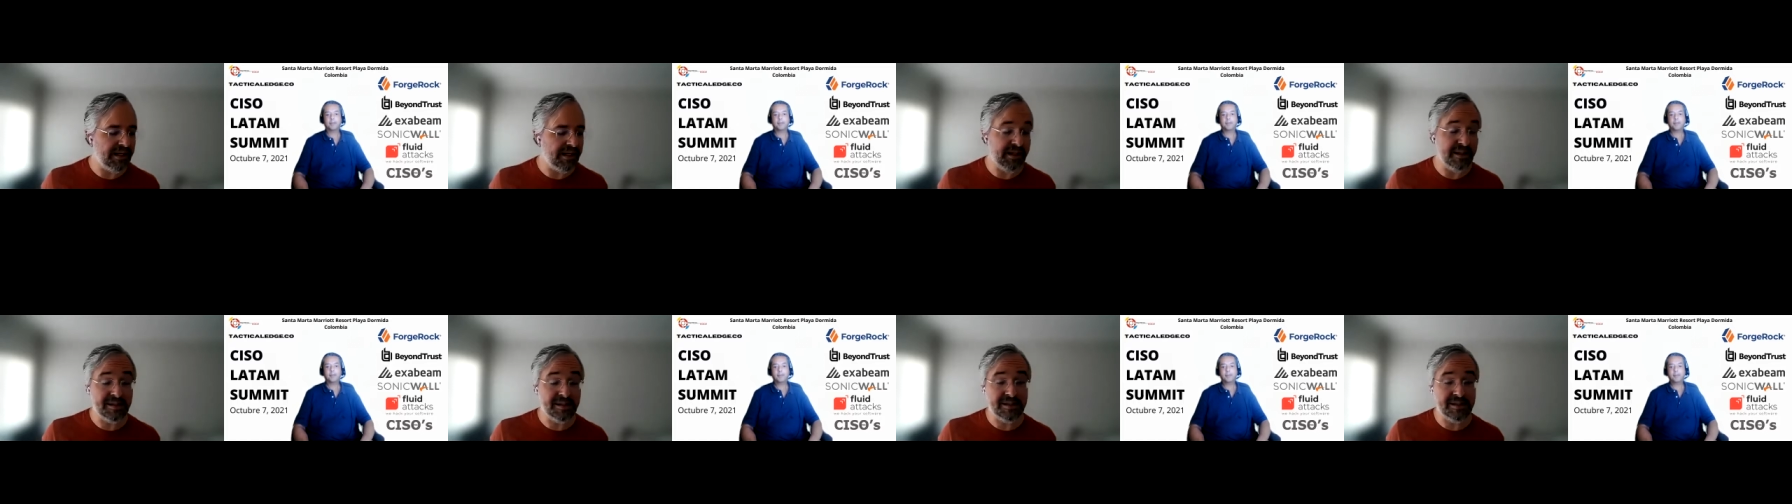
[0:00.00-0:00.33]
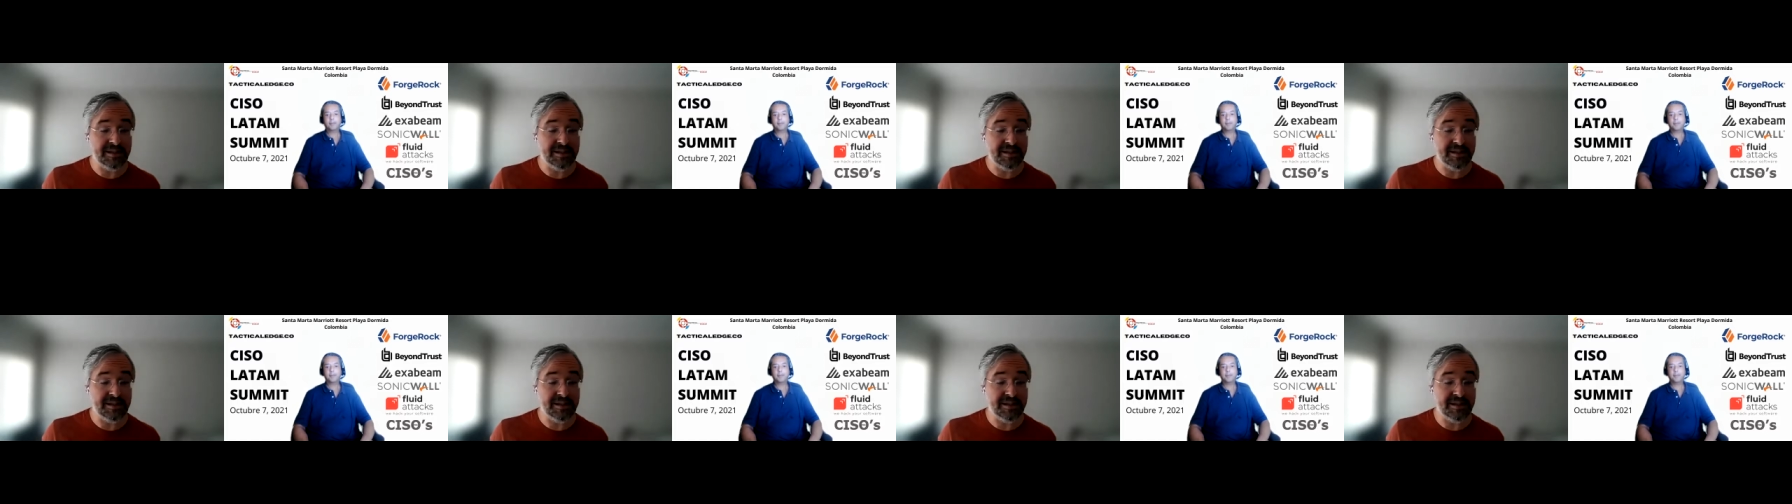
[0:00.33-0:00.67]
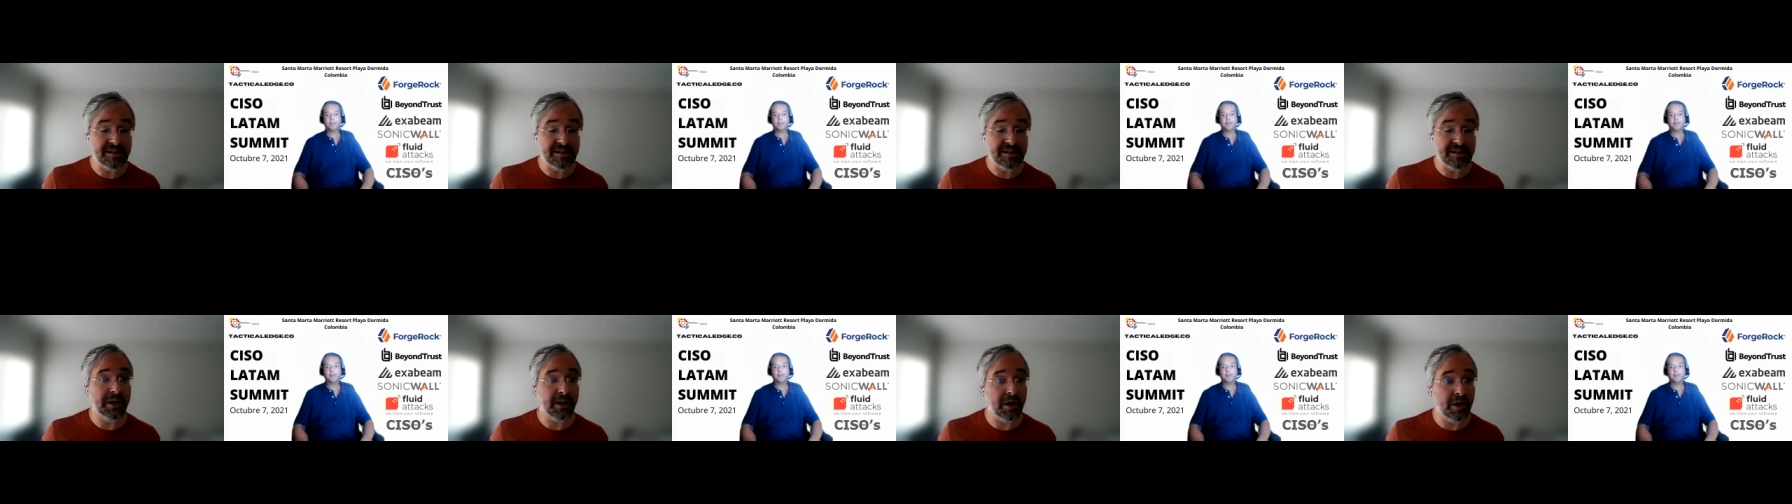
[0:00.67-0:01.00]
And it's now
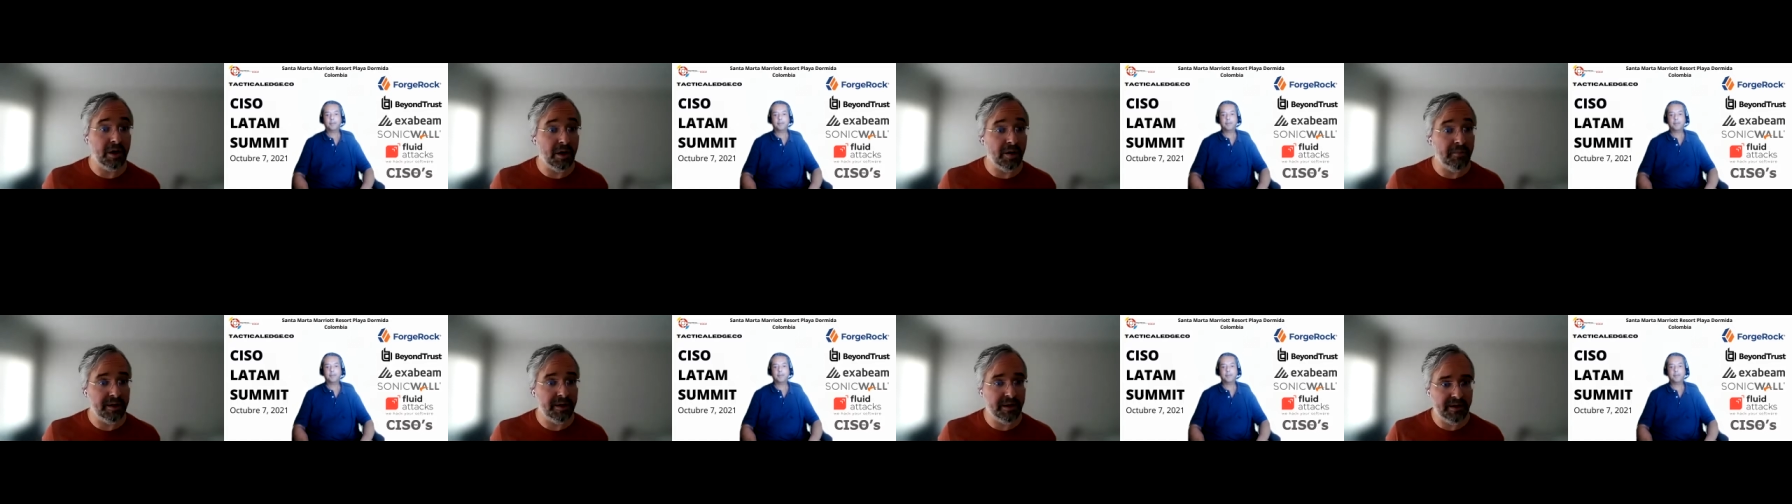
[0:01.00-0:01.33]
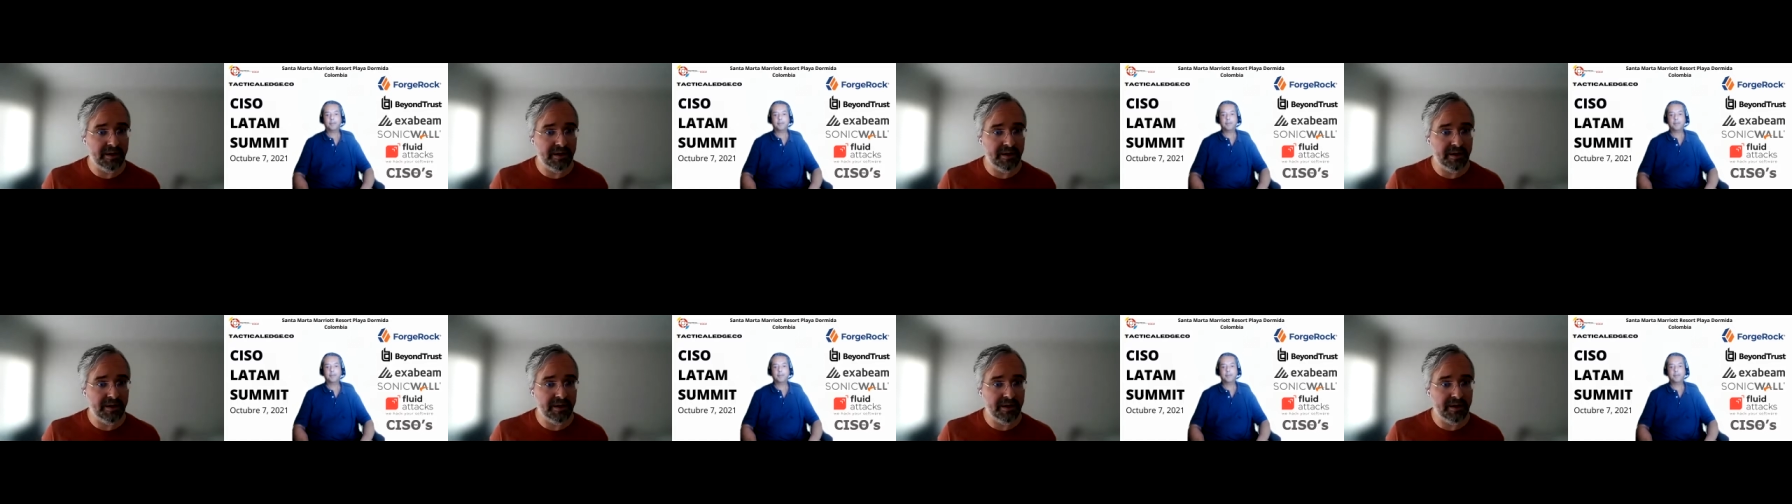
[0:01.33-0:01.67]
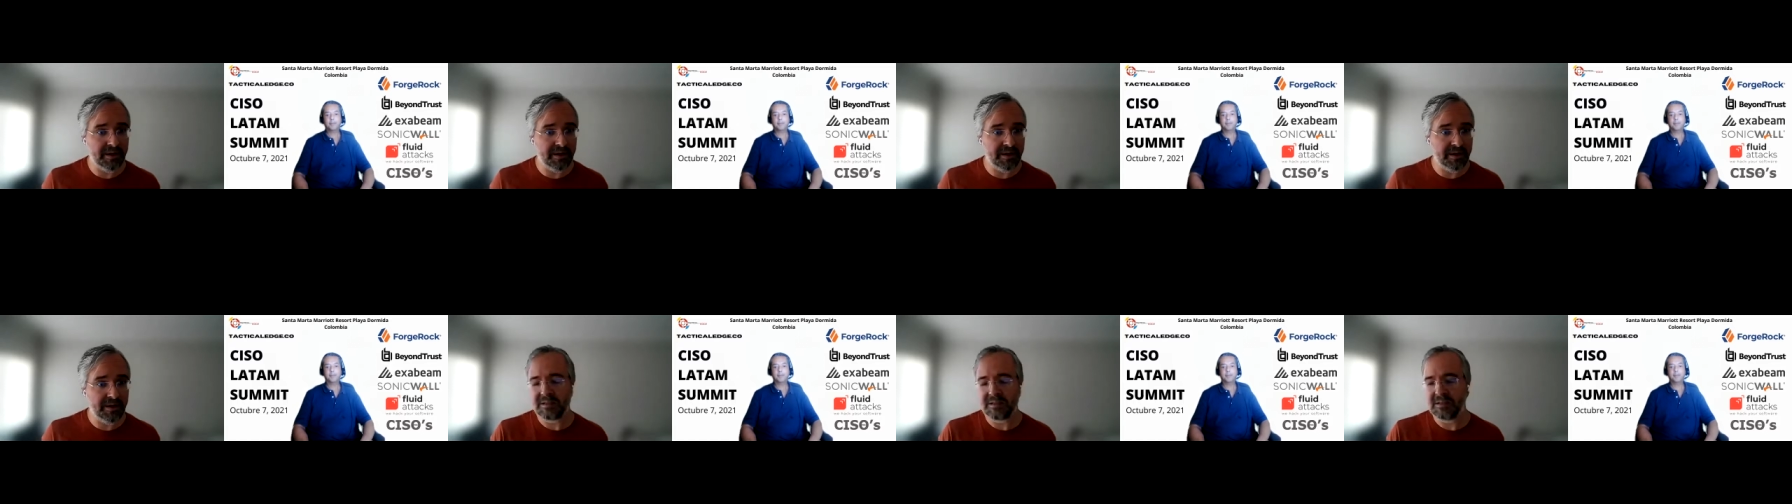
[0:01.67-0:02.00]
fairly common and
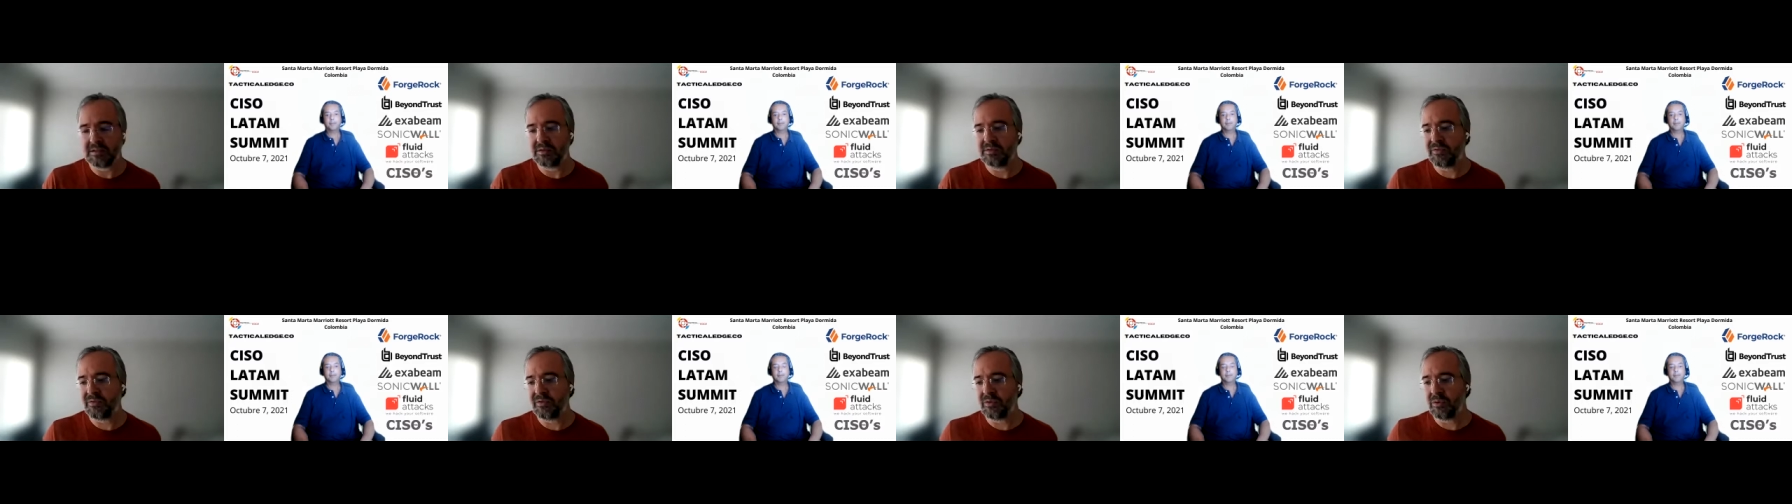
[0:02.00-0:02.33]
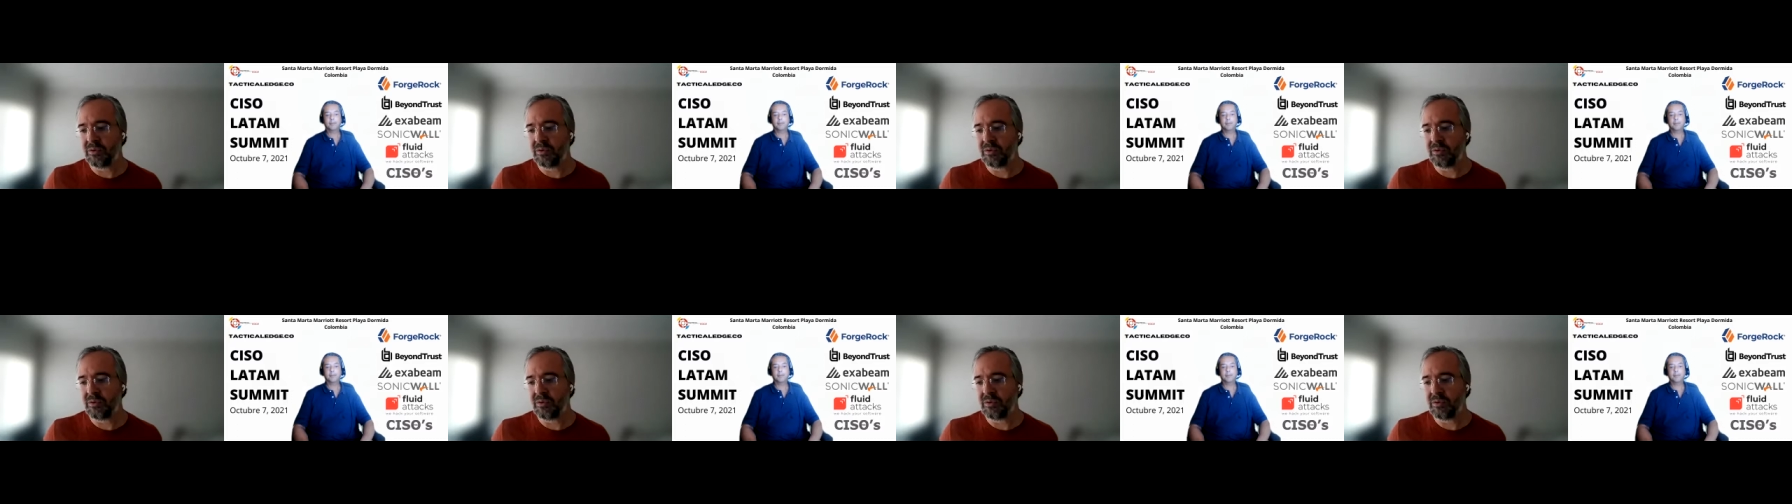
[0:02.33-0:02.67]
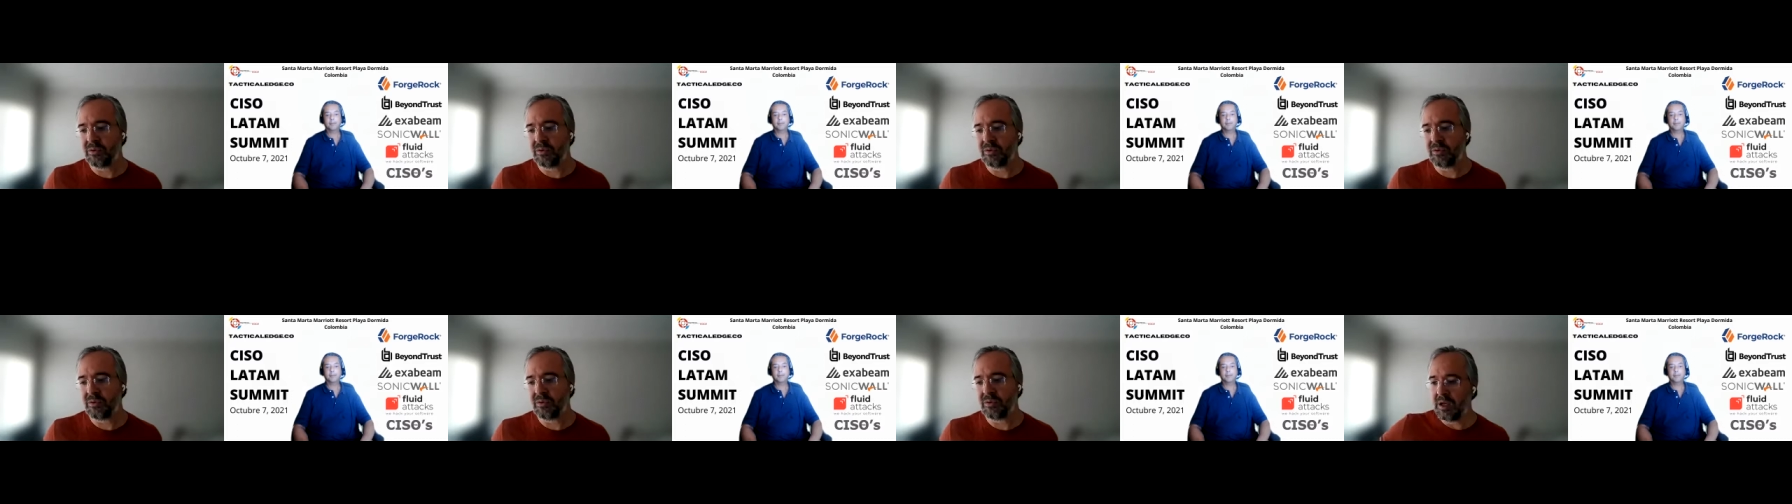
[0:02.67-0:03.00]
expected for